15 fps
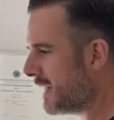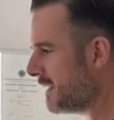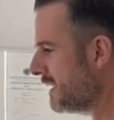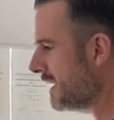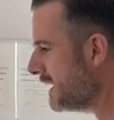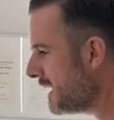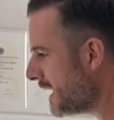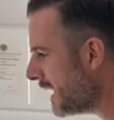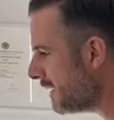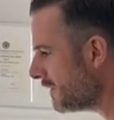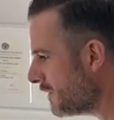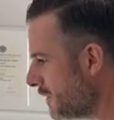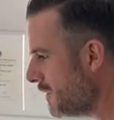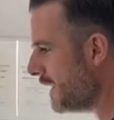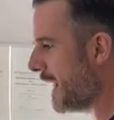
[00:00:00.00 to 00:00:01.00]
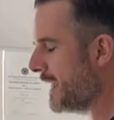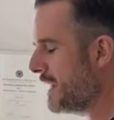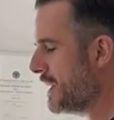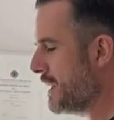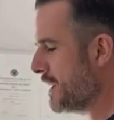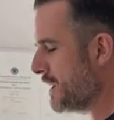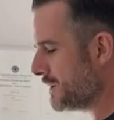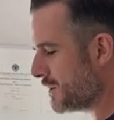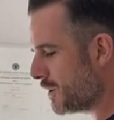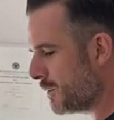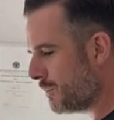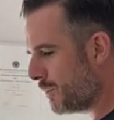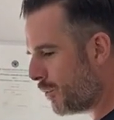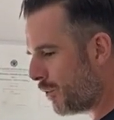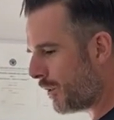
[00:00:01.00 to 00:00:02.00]
You can't do that. So you're
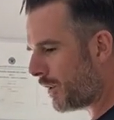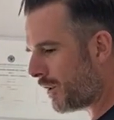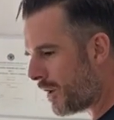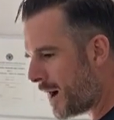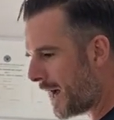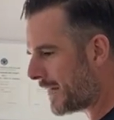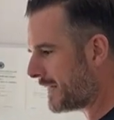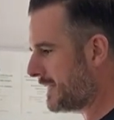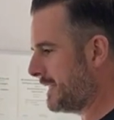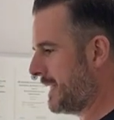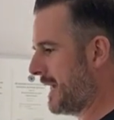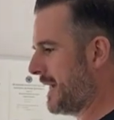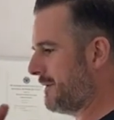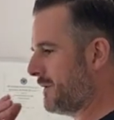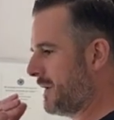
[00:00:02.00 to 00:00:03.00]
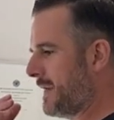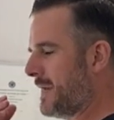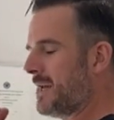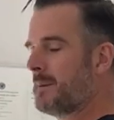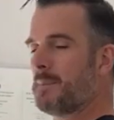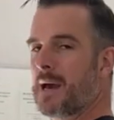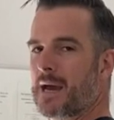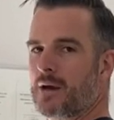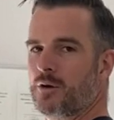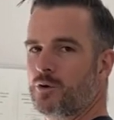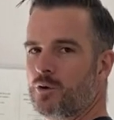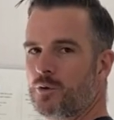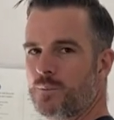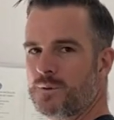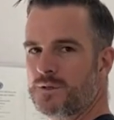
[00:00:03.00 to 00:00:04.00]
more likely to have your head back in a
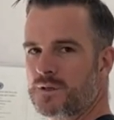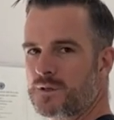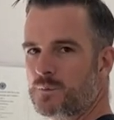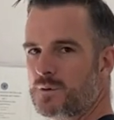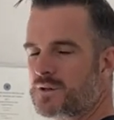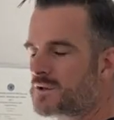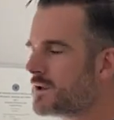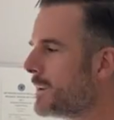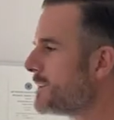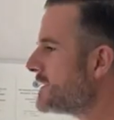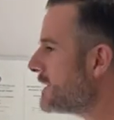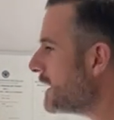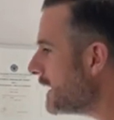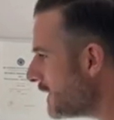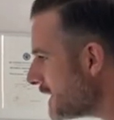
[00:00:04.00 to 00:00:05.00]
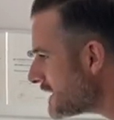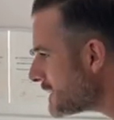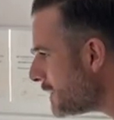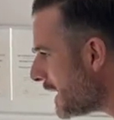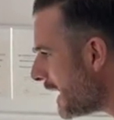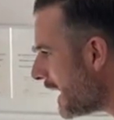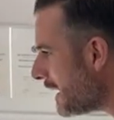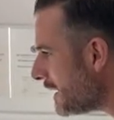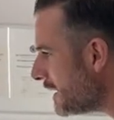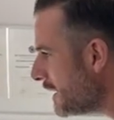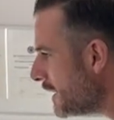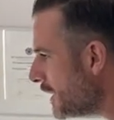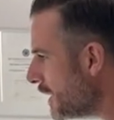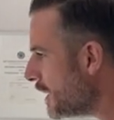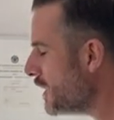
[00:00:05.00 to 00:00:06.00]
good position, which stops this part.
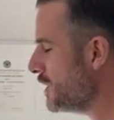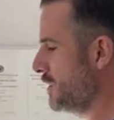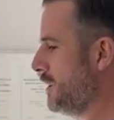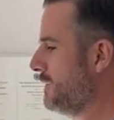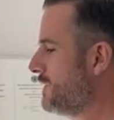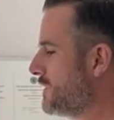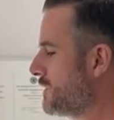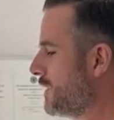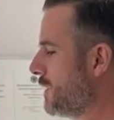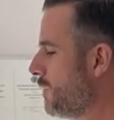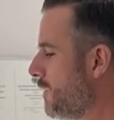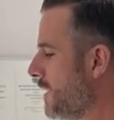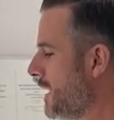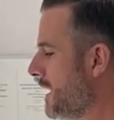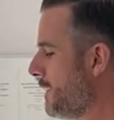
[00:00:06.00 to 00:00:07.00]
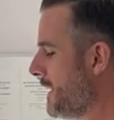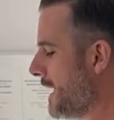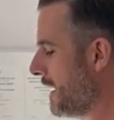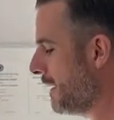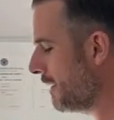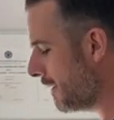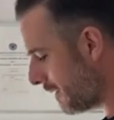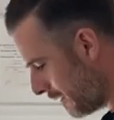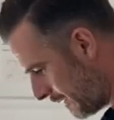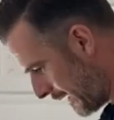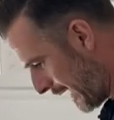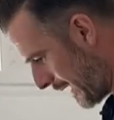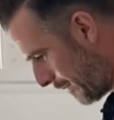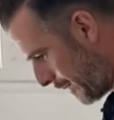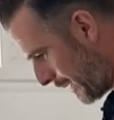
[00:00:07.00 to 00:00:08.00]
You just got to worry about
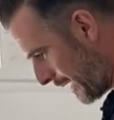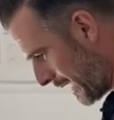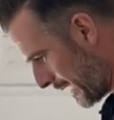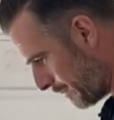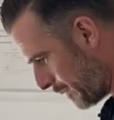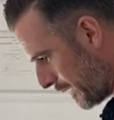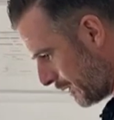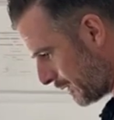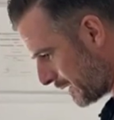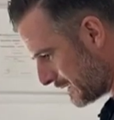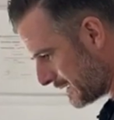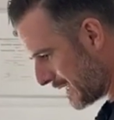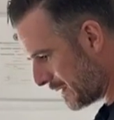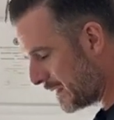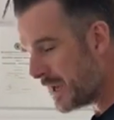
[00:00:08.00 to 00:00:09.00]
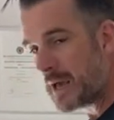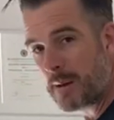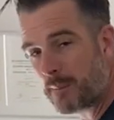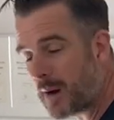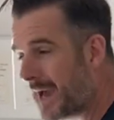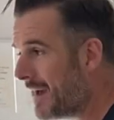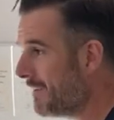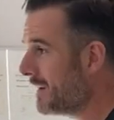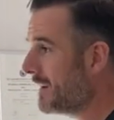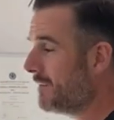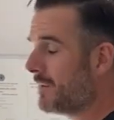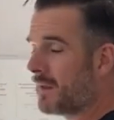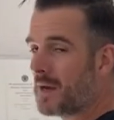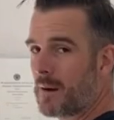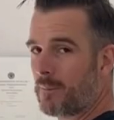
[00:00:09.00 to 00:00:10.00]
that part by looking down, by having
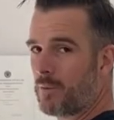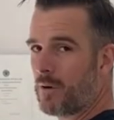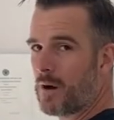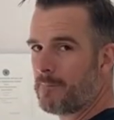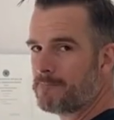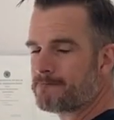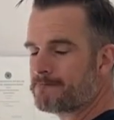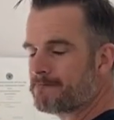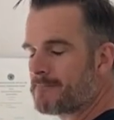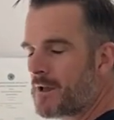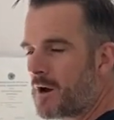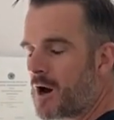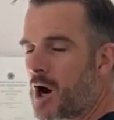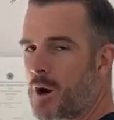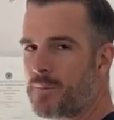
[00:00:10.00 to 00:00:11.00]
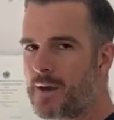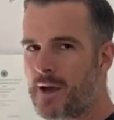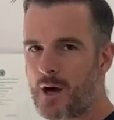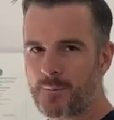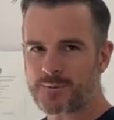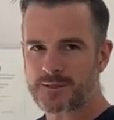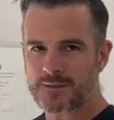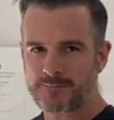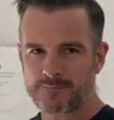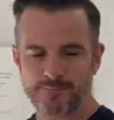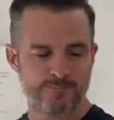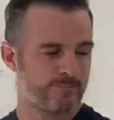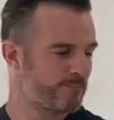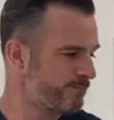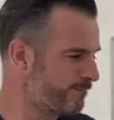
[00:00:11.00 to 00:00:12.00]
everything upright. I hope that helps.
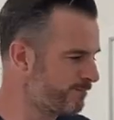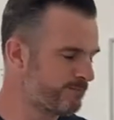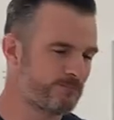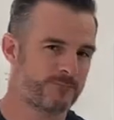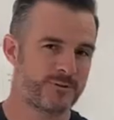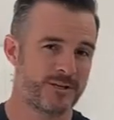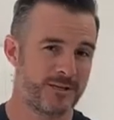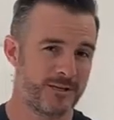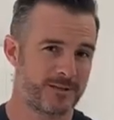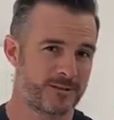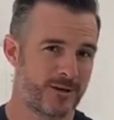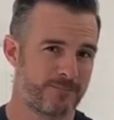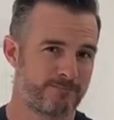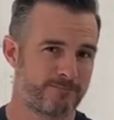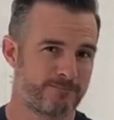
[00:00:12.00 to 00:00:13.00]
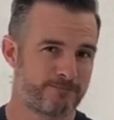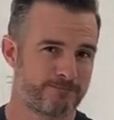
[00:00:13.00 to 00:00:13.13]
See you next time.